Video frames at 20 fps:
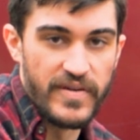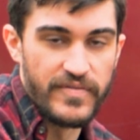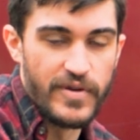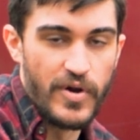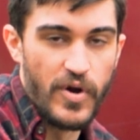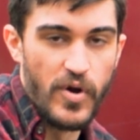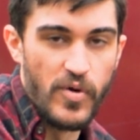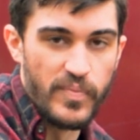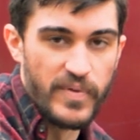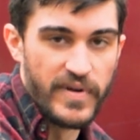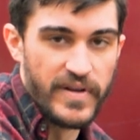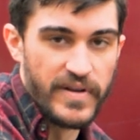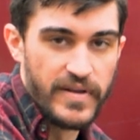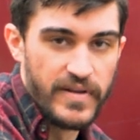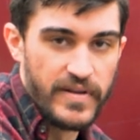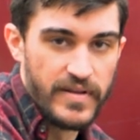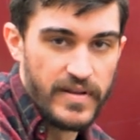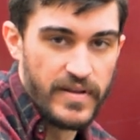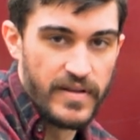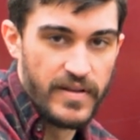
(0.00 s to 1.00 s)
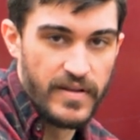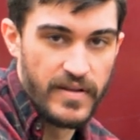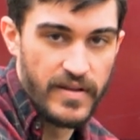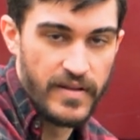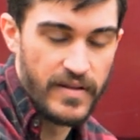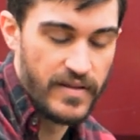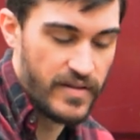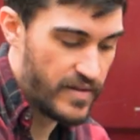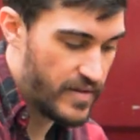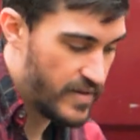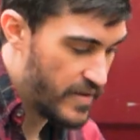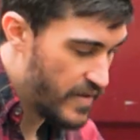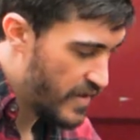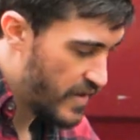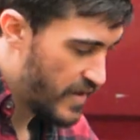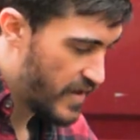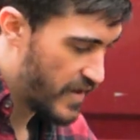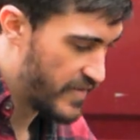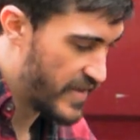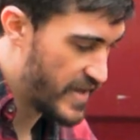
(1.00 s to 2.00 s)
an open.
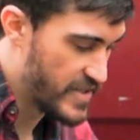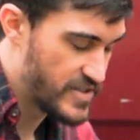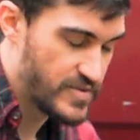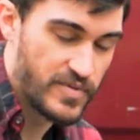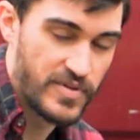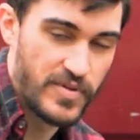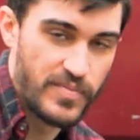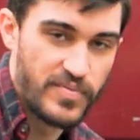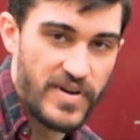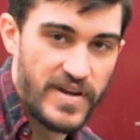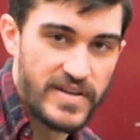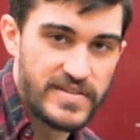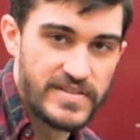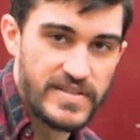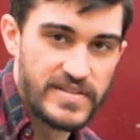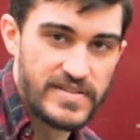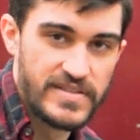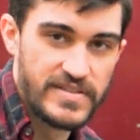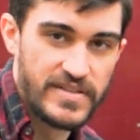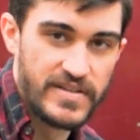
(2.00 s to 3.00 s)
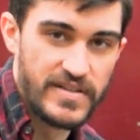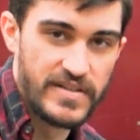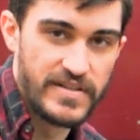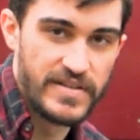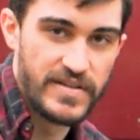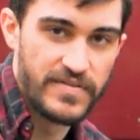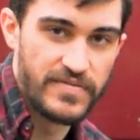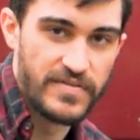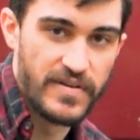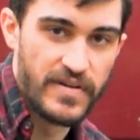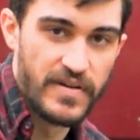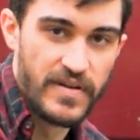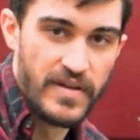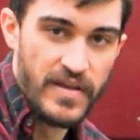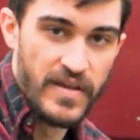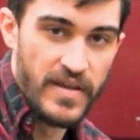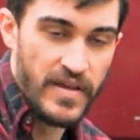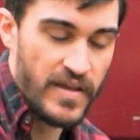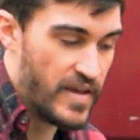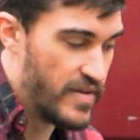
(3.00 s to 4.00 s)
And that's where the process is gonna differ.
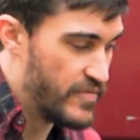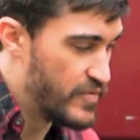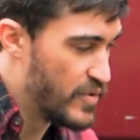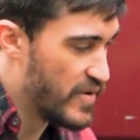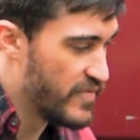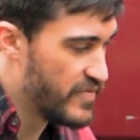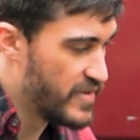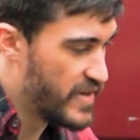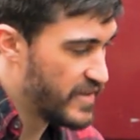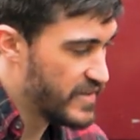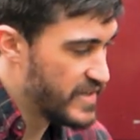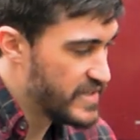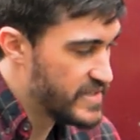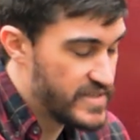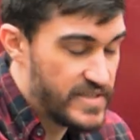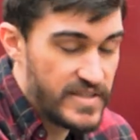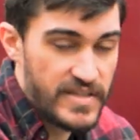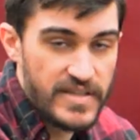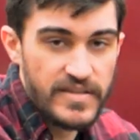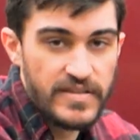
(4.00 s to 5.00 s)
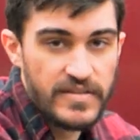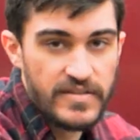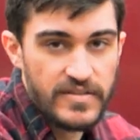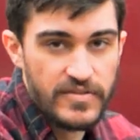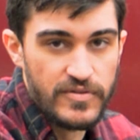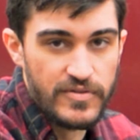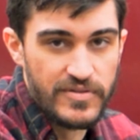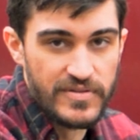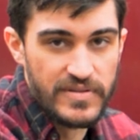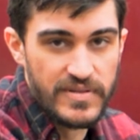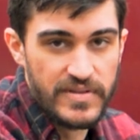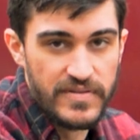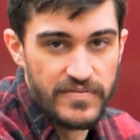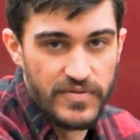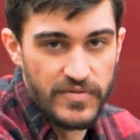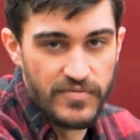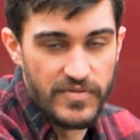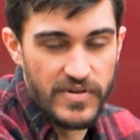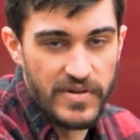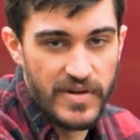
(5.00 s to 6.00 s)
If you have an LSD, you can leave the
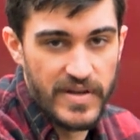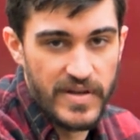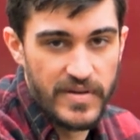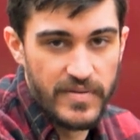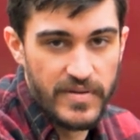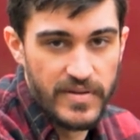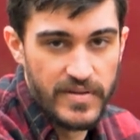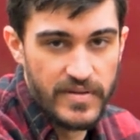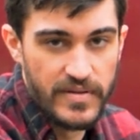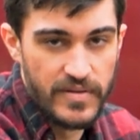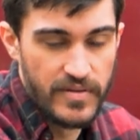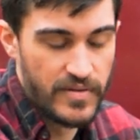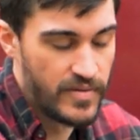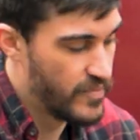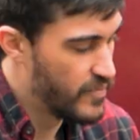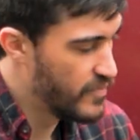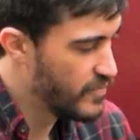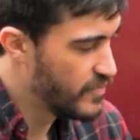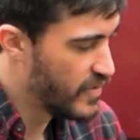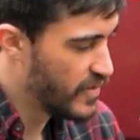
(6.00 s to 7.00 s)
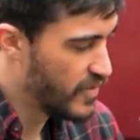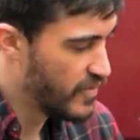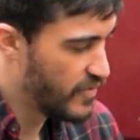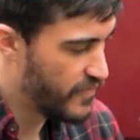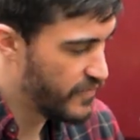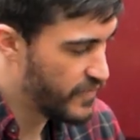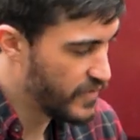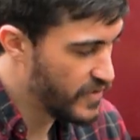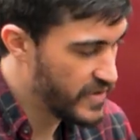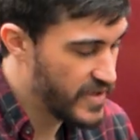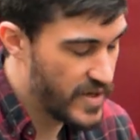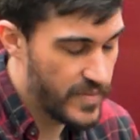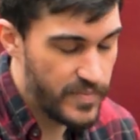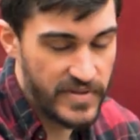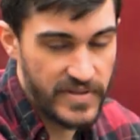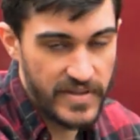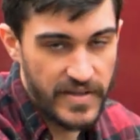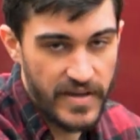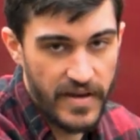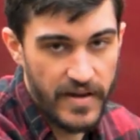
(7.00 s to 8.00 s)
rear end fully up in
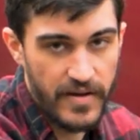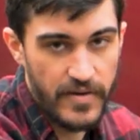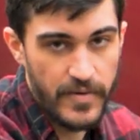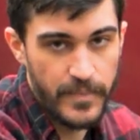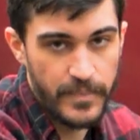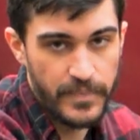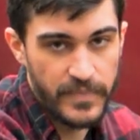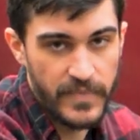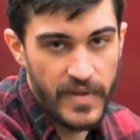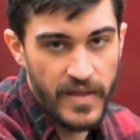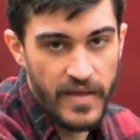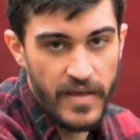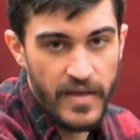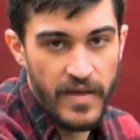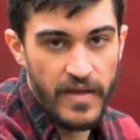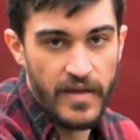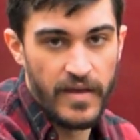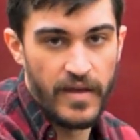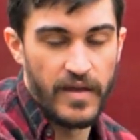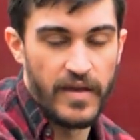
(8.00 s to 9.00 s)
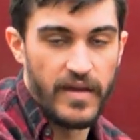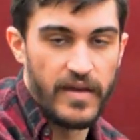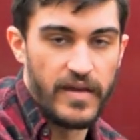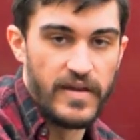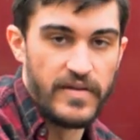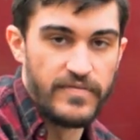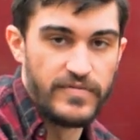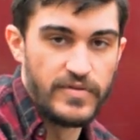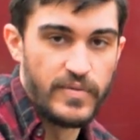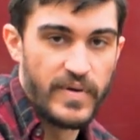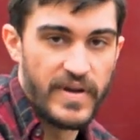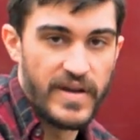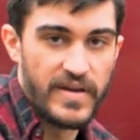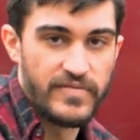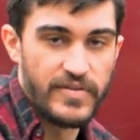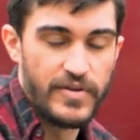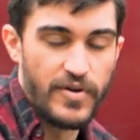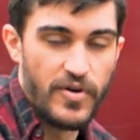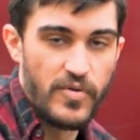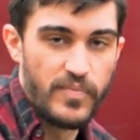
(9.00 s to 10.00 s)
the air. If you have
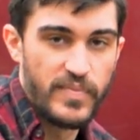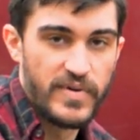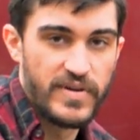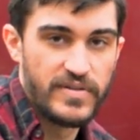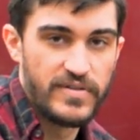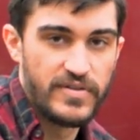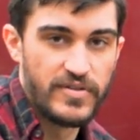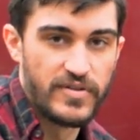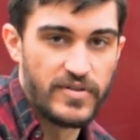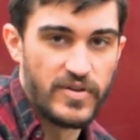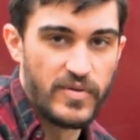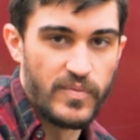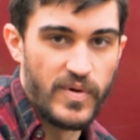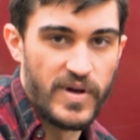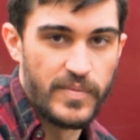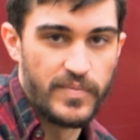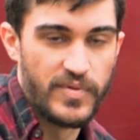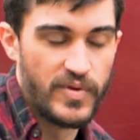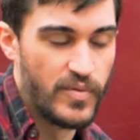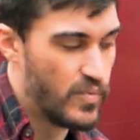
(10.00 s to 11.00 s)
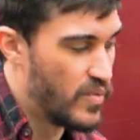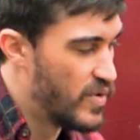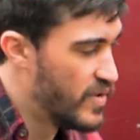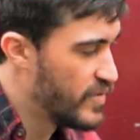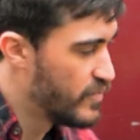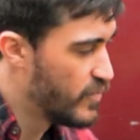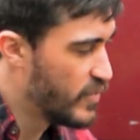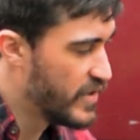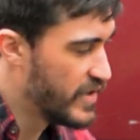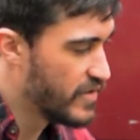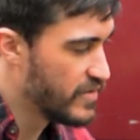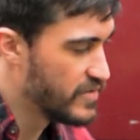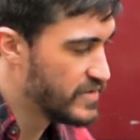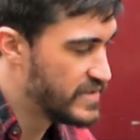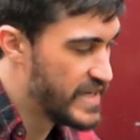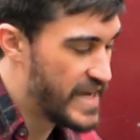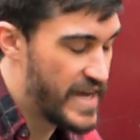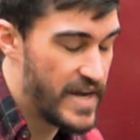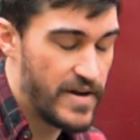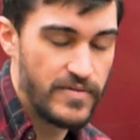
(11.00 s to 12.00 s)
an open, you're gonna wanna put one wheel
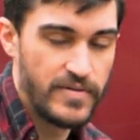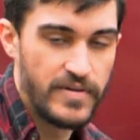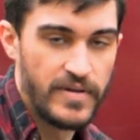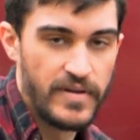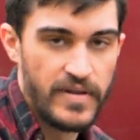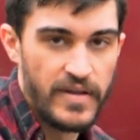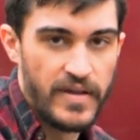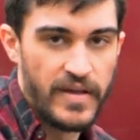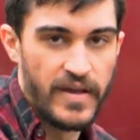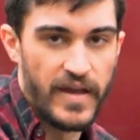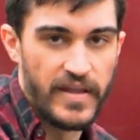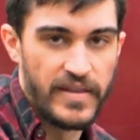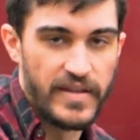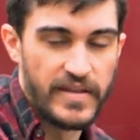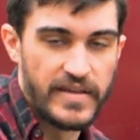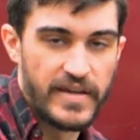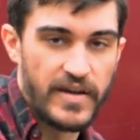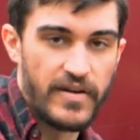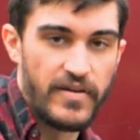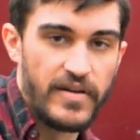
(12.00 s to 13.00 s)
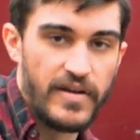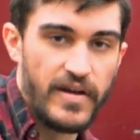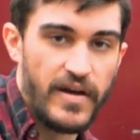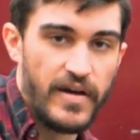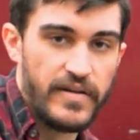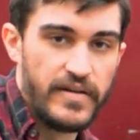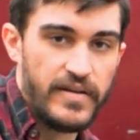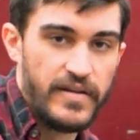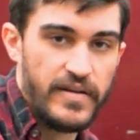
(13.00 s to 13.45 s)
down and then carry on.